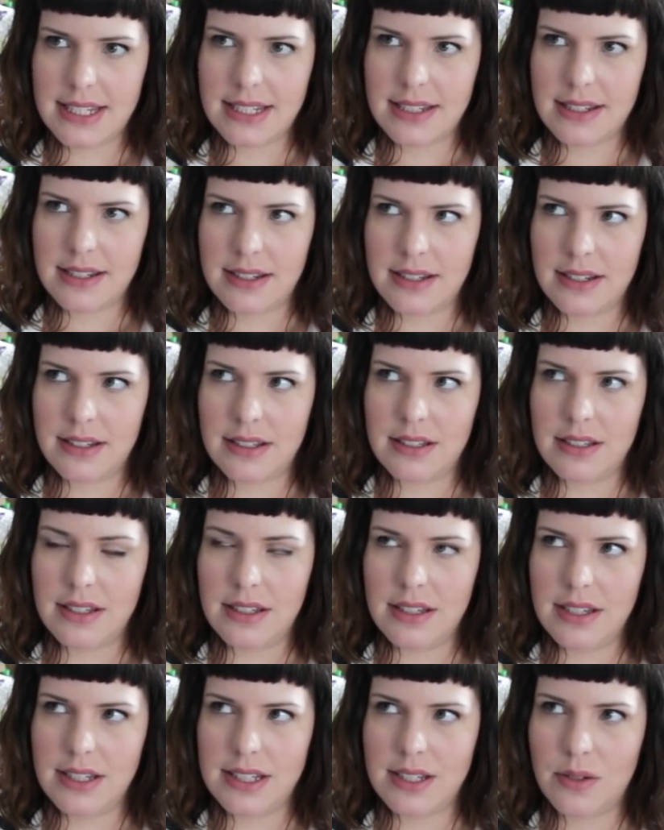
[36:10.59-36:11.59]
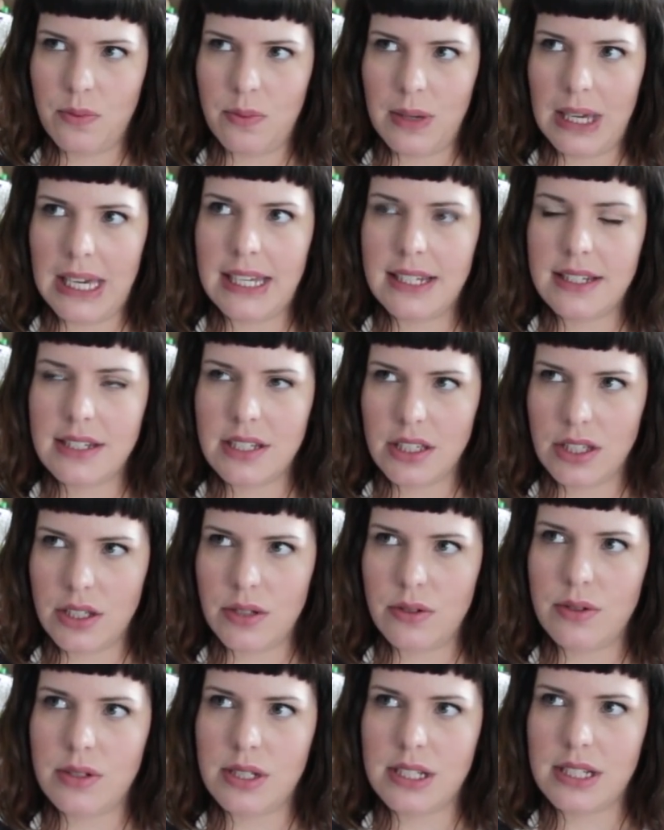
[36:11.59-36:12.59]
a way to
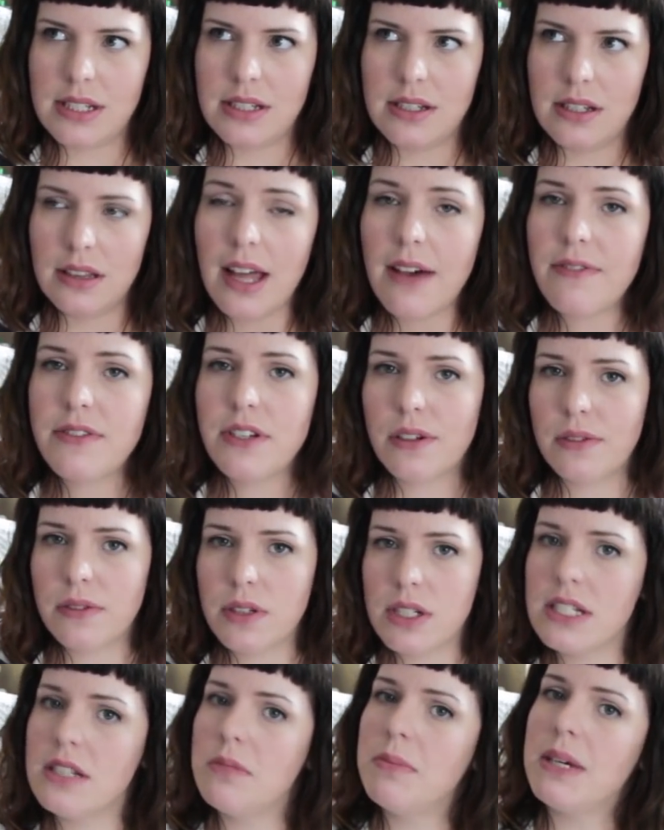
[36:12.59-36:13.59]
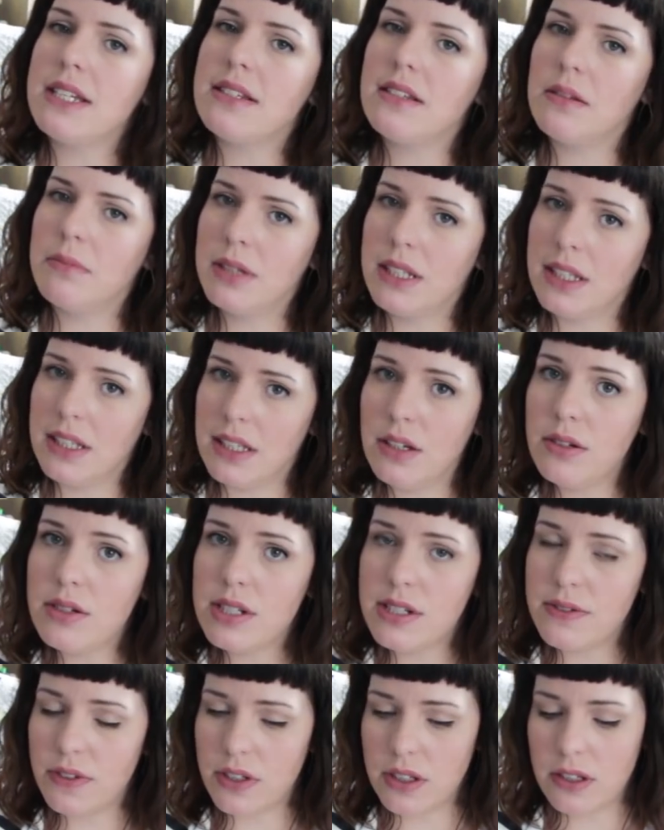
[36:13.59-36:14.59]
use leftovers to make something
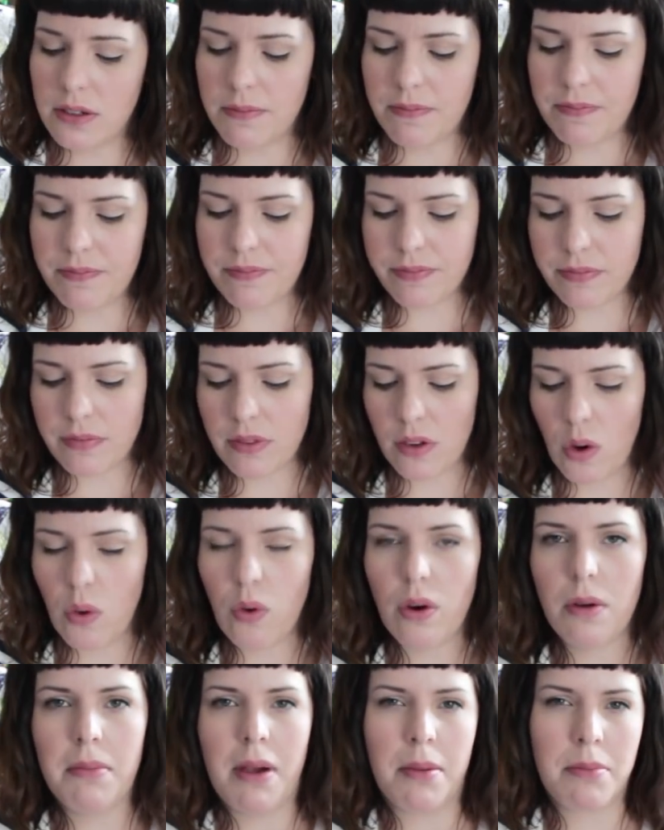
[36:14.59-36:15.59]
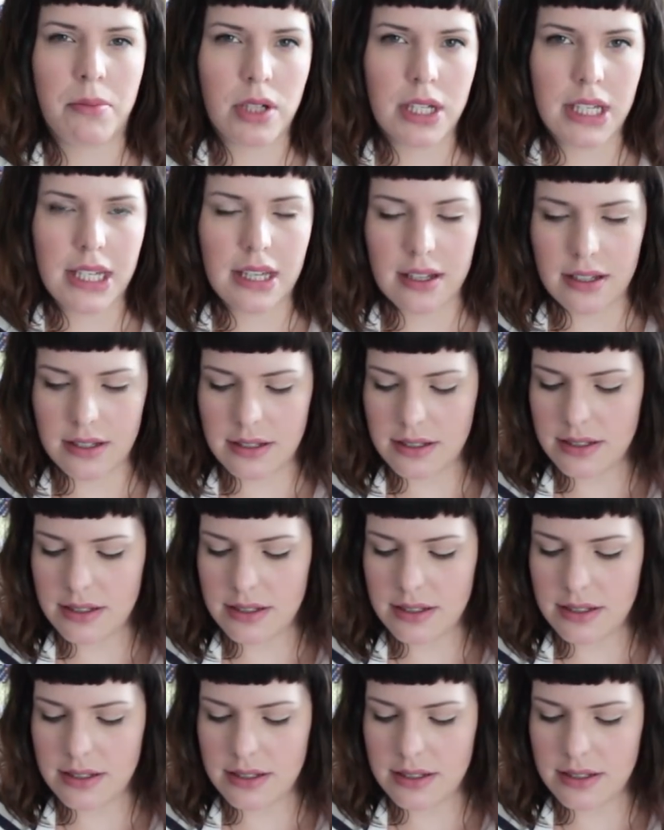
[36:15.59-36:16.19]
useful or memorable.